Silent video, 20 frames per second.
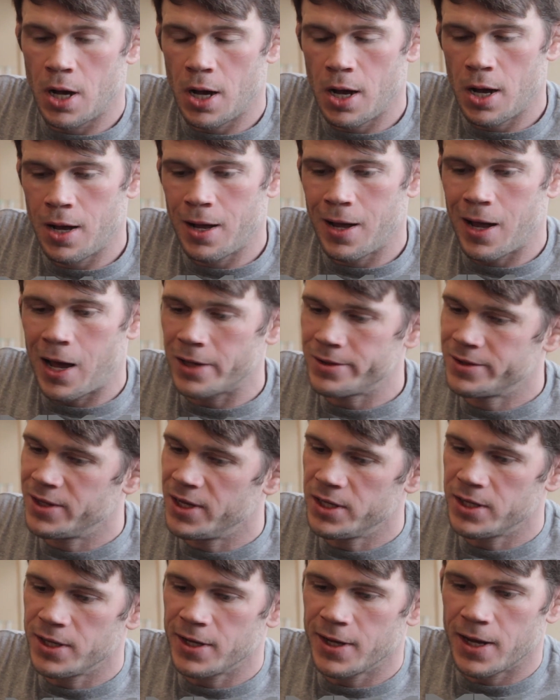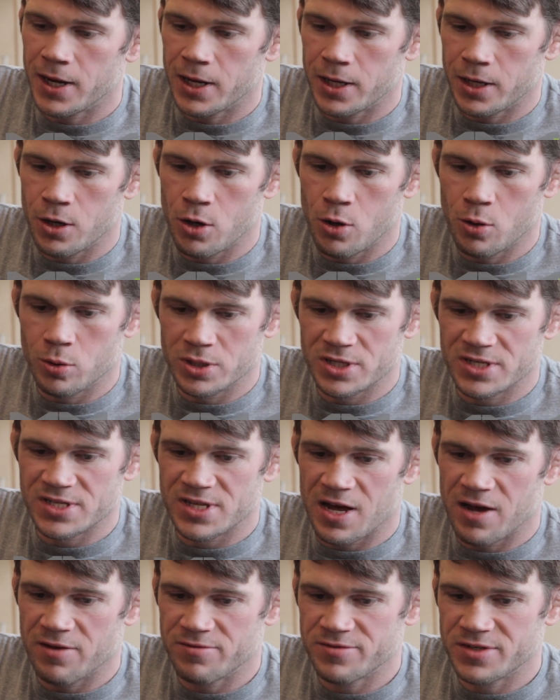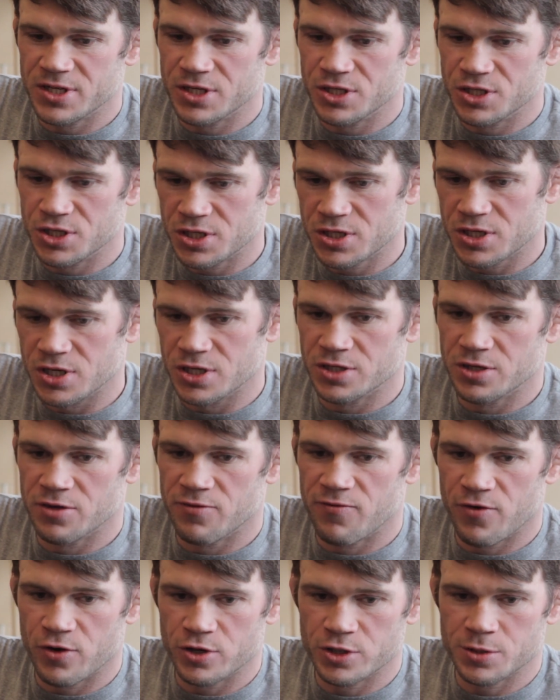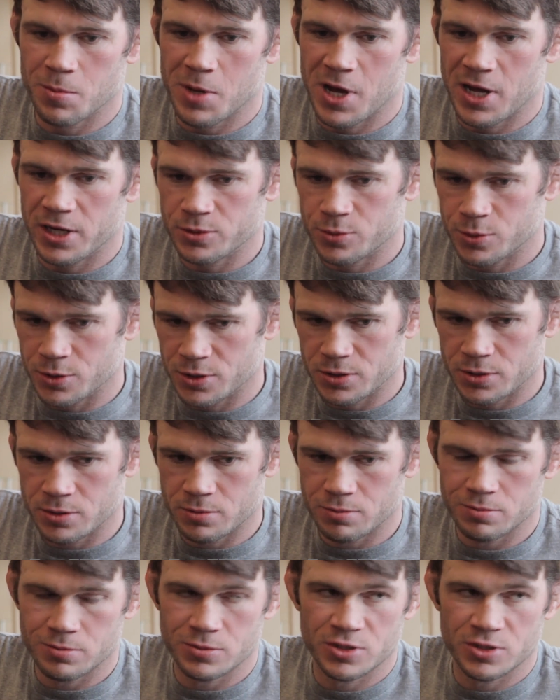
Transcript: I think you got to go Gustafsson just because the first match was